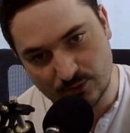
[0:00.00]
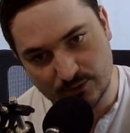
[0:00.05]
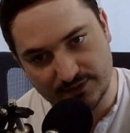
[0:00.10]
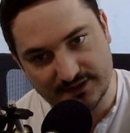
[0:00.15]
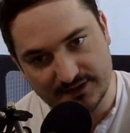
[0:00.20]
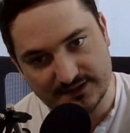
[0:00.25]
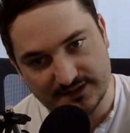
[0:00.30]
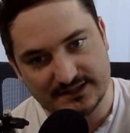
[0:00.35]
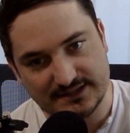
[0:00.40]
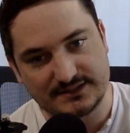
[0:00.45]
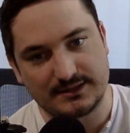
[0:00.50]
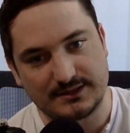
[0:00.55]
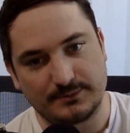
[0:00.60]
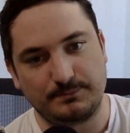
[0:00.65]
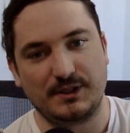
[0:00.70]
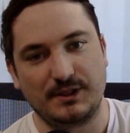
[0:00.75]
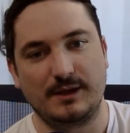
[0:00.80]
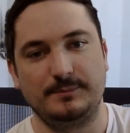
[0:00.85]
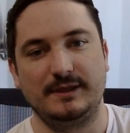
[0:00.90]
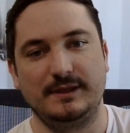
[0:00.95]
this is the
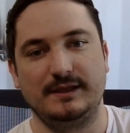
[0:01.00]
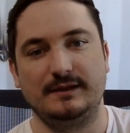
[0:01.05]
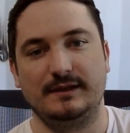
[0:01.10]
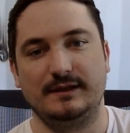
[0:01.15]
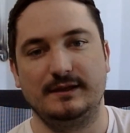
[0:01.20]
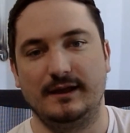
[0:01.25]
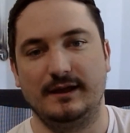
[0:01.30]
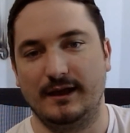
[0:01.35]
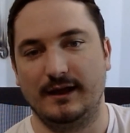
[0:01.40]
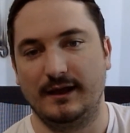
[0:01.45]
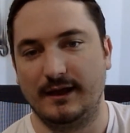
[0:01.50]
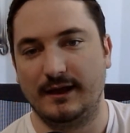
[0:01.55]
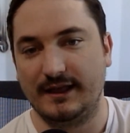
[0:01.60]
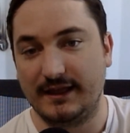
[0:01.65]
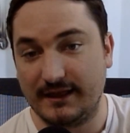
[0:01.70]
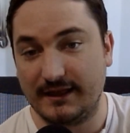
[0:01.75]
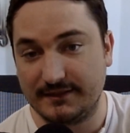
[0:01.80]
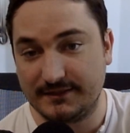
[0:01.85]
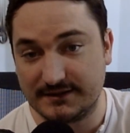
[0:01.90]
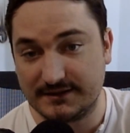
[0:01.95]
plumbing,
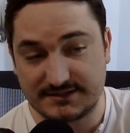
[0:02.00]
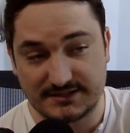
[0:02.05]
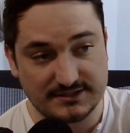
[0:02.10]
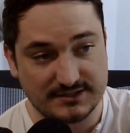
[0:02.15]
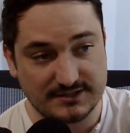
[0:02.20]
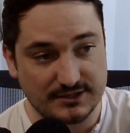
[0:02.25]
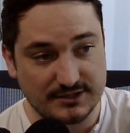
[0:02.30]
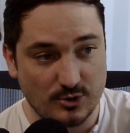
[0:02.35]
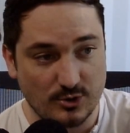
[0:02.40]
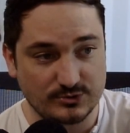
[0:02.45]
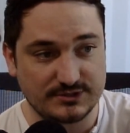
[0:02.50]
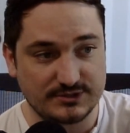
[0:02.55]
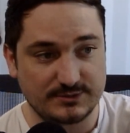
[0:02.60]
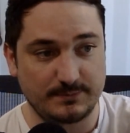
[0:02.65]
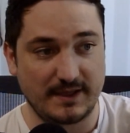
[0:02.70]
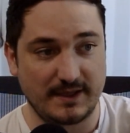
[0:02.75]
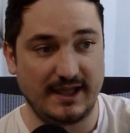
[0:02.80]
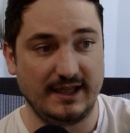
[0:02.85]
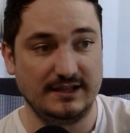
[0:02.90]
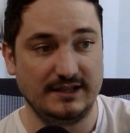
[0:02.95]
this is the notes
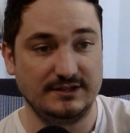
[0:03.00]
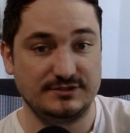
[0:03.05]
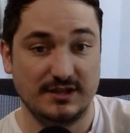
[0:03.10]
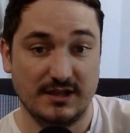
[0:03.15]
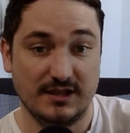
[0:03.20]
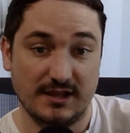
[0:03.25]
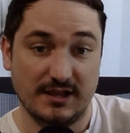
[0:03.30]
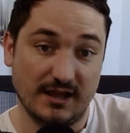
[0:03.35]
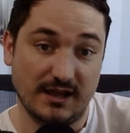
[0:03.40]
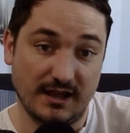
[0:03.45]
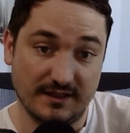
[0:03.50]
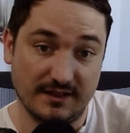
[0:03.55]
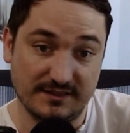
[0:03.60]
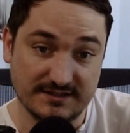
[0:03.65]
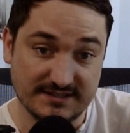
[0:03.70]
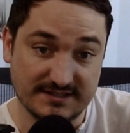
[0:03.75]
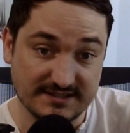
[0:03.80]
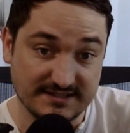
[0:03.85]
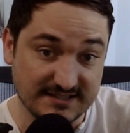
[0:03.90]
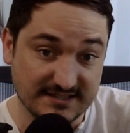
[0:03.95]
page,
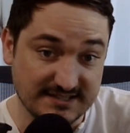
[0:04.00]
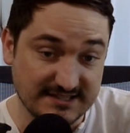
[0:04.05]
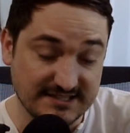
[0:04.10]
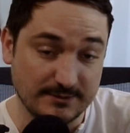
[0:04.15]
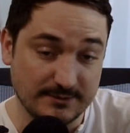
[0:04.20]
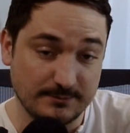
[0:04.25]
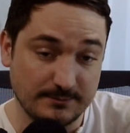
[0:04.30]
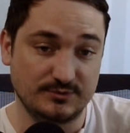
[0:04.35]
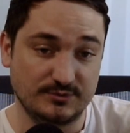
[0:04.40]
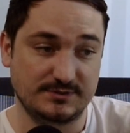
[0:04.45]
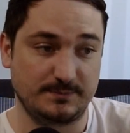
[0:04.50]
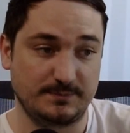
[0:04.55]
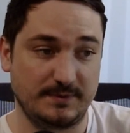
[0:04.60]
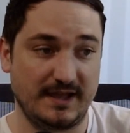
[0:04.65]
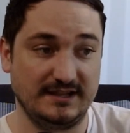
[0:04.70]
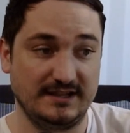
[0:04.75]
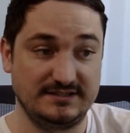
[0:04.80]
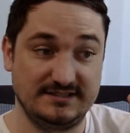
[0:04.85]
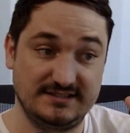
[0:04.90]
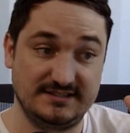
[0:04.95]
this is the symbols
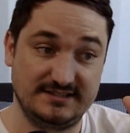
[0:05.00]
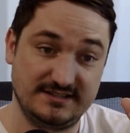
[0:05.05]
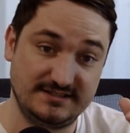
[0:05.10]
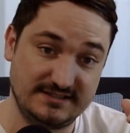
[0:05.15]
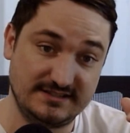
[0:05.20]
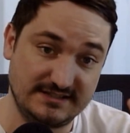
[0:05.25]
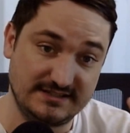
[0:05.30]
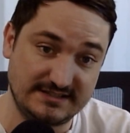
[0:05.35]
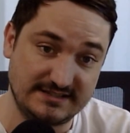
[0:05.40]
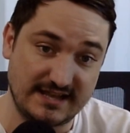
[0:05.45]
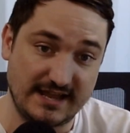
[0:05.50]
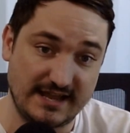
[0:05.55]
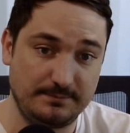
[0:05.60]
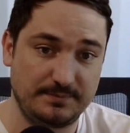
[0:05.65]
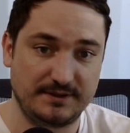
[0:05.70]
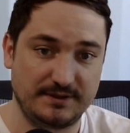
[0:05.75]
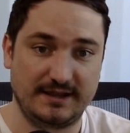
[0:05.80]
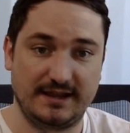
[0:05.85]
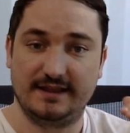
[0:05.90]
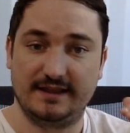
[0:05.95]
page, this is the site
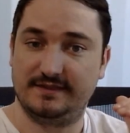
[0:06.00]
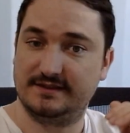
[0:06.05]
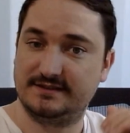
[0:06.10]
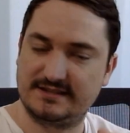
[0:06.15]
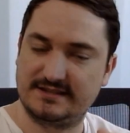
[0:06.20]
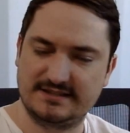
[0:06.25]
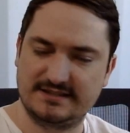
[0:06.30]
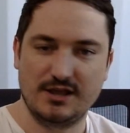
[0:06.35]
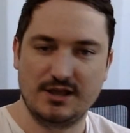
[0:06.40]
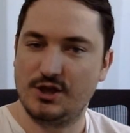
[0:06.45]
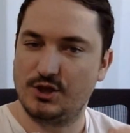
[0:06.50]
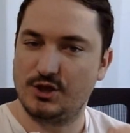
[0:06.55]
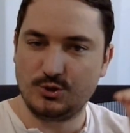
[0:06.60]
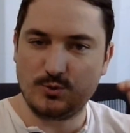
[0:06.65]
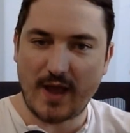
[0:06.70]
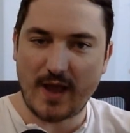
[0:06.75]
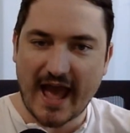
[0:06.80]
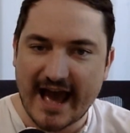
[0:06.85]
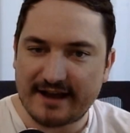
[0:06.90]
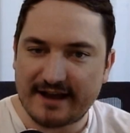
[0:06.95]
plan, you
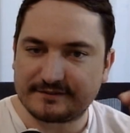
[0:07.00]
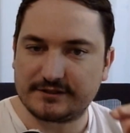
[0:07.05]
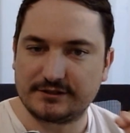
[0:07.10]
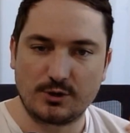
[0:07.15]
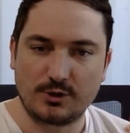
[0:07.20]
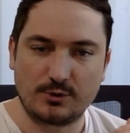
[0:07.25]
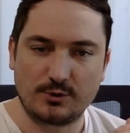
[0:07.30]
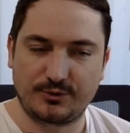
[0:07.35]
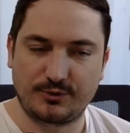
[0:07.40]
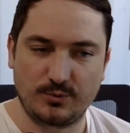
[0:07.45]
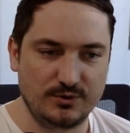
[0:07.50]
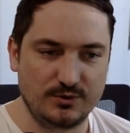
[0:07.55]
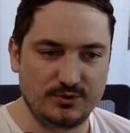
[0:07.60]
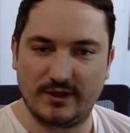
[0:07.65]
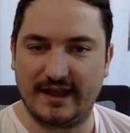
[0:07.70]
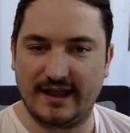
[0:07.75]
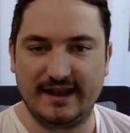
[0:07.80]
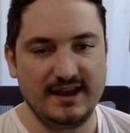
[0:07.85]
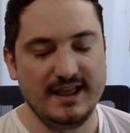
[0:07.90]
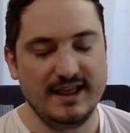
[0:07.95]
have to go through and do
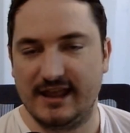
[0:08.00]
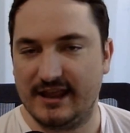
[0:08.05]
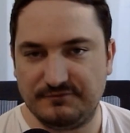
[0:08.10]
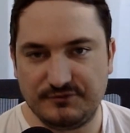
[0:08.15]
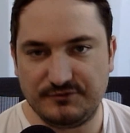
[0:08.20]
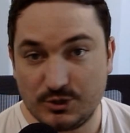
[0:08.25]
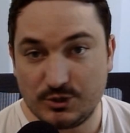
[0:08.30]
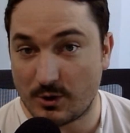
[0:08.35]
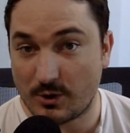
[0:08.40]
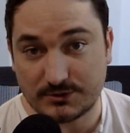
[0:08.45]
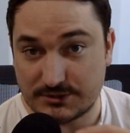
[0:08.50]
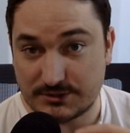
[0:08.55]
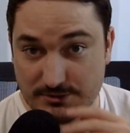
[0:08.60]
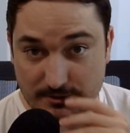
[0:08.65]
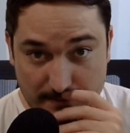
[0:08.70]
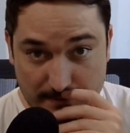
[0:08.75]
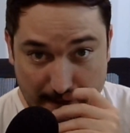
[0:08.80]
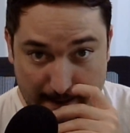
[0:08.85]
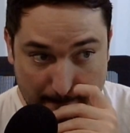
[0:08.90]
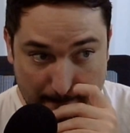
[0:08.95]
that. If you don't do
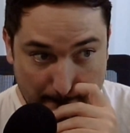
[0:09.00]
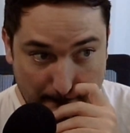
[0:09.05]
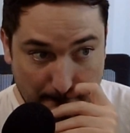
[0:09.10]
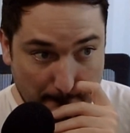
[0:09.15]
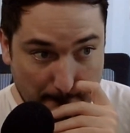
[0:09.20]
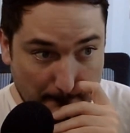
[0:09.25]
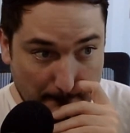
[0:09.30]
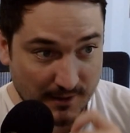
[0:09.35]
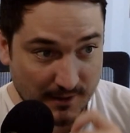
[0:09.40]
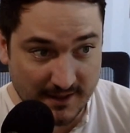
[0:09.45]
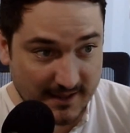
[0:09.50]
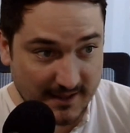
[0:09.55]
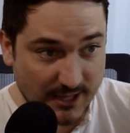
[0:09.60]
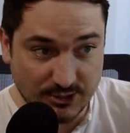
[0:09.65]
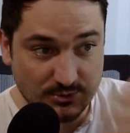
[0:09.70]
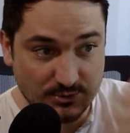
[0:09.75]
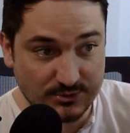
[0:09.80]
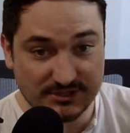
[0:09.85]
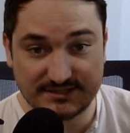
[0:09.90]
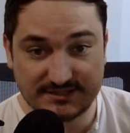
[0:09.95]
that and
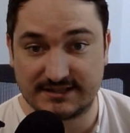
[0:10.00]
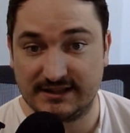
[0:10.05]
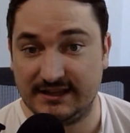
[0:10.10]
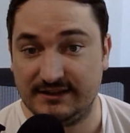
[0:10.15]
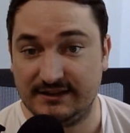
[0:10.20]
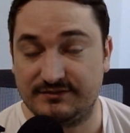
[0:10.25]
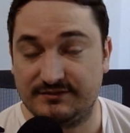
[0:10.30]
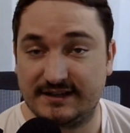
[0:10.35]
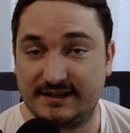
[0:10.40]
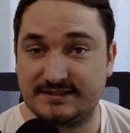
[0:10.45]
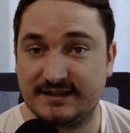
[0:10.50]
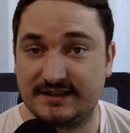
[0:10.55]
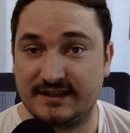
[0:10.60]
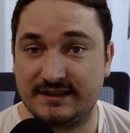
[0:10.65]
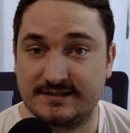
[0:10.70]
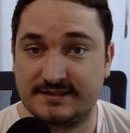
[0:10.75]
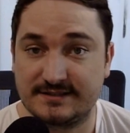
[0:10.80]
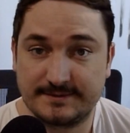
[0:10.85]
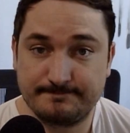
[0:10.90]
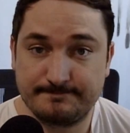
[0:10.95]
you just leave it as
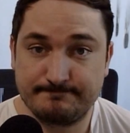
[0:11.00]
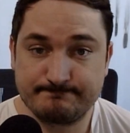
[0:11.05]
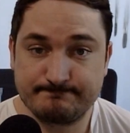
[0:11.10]
is,